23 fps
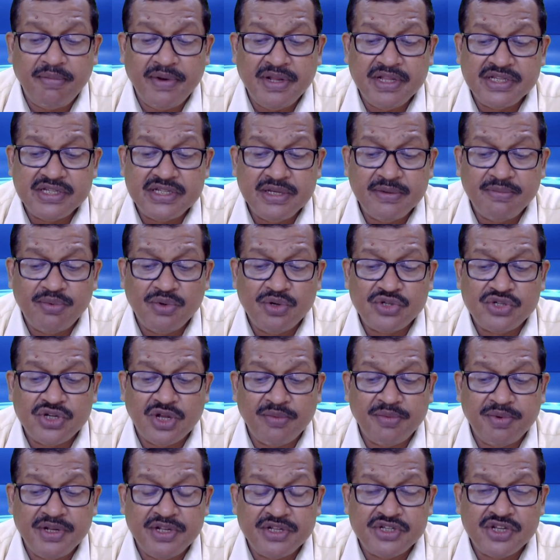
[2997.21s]
principles
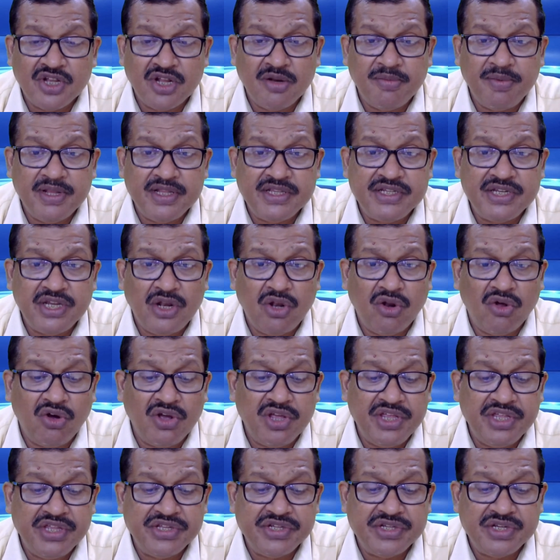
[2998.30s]
of insolvency law
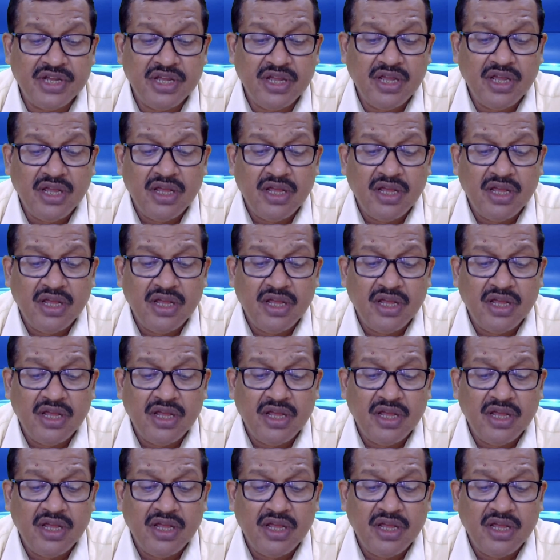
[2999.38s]
is